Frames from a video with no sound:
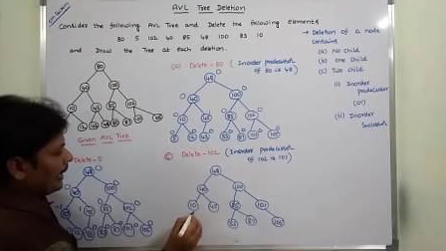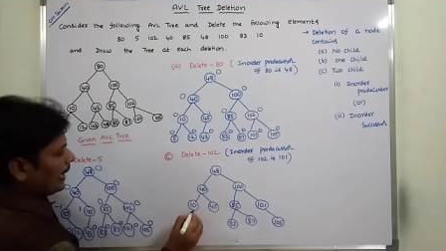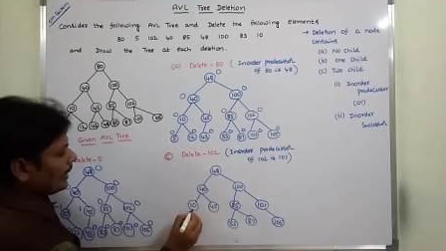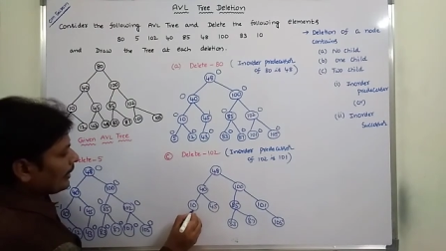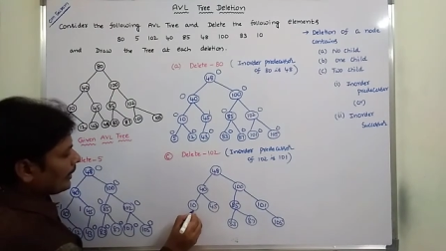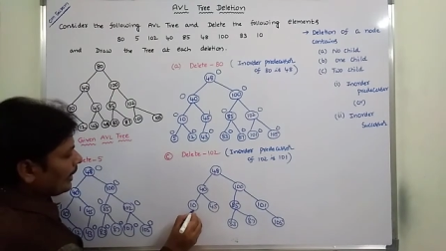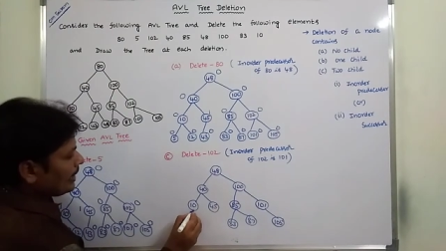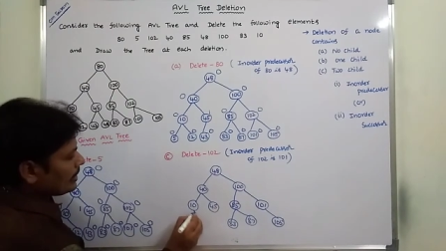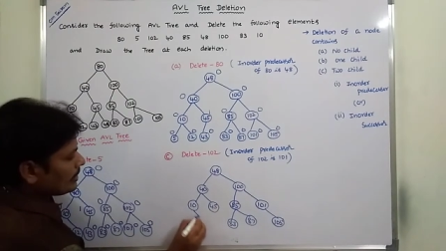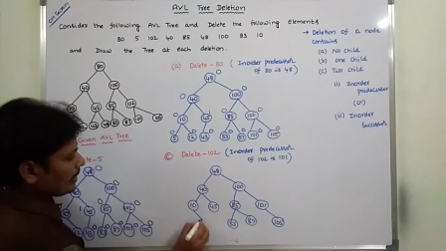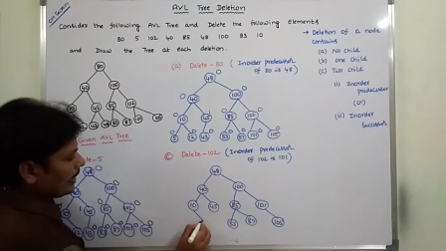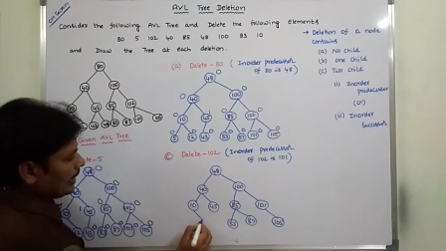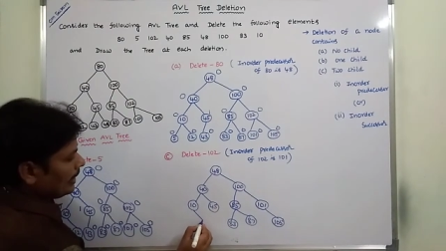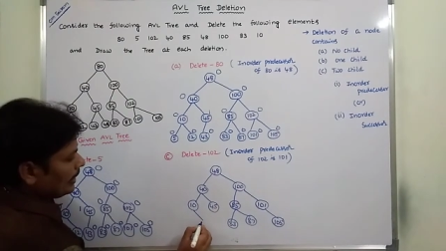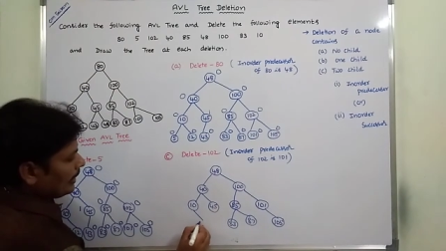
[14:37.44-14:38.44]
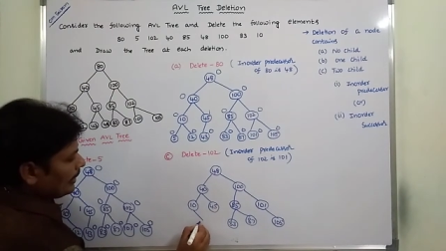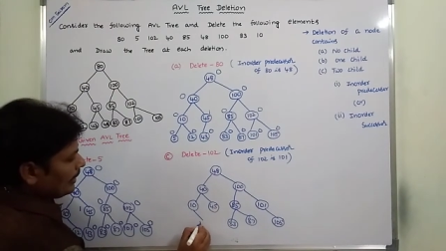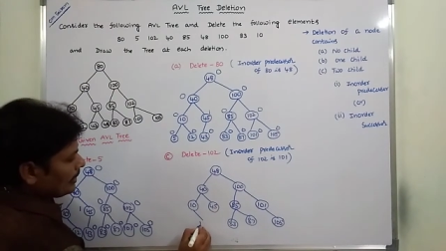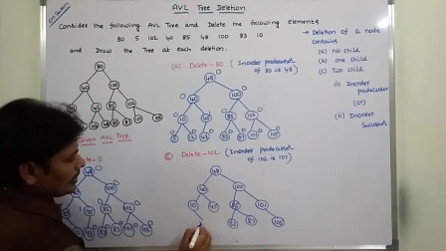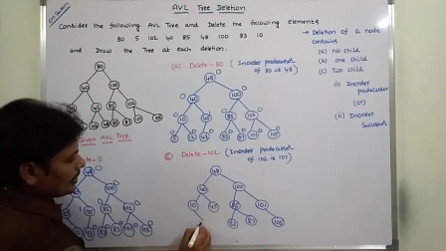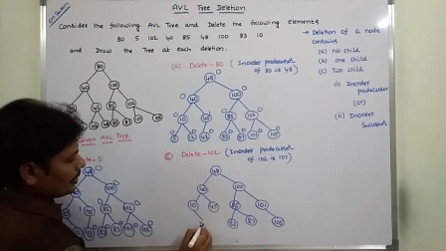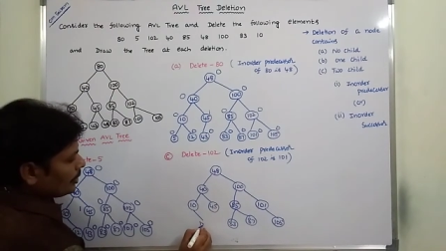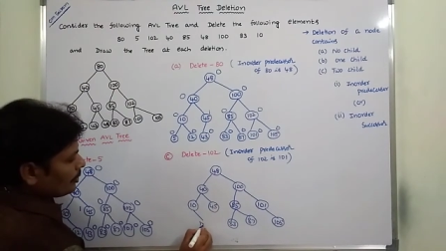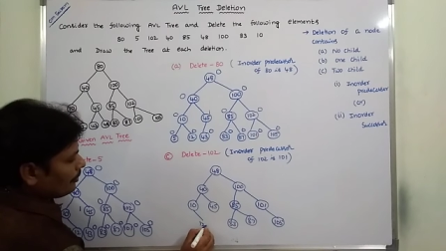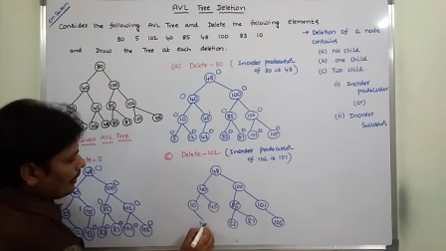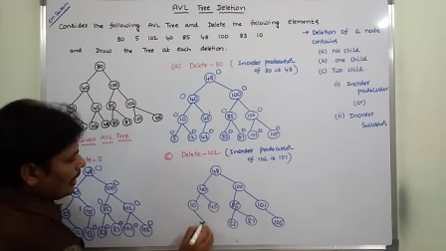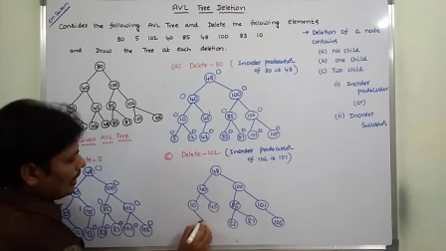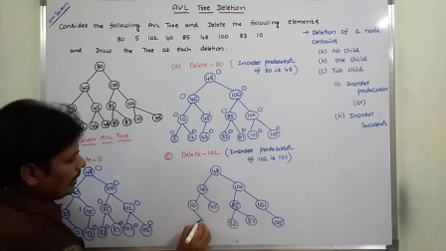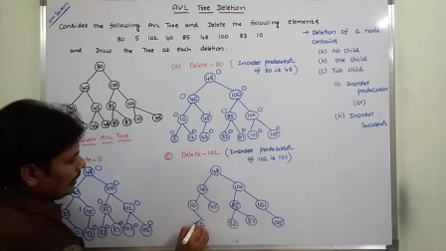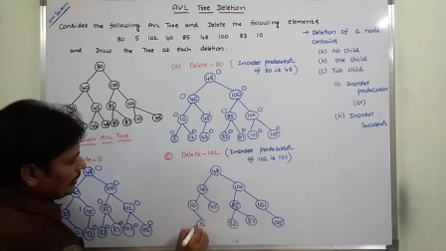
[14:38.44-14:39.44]
ten right child is
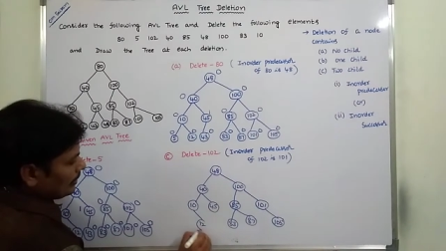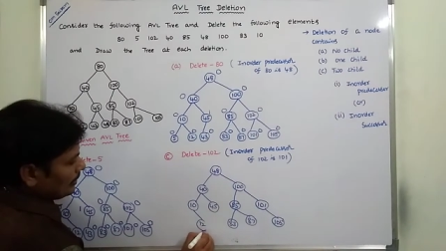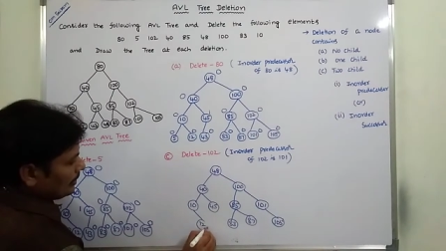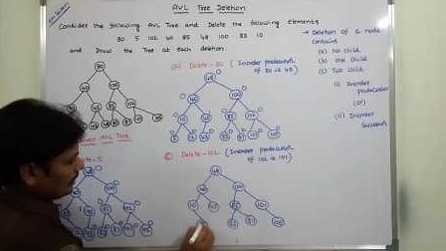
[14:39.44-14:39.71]
twelve,